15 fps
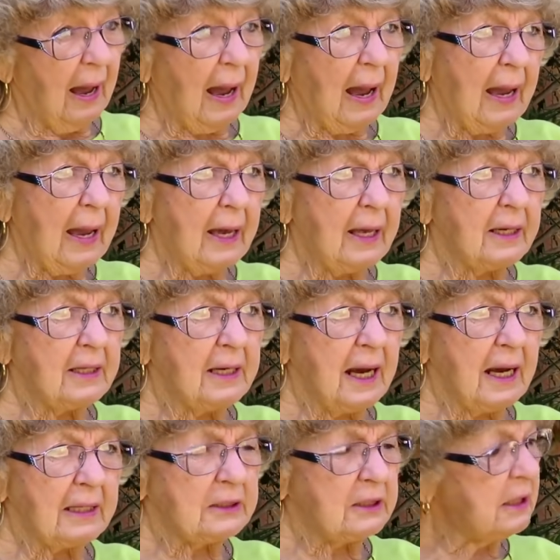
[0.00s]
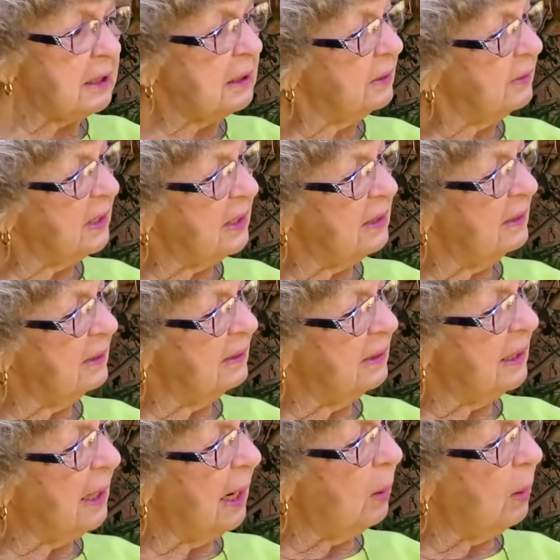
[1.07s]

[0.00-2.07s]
I had an idea that, that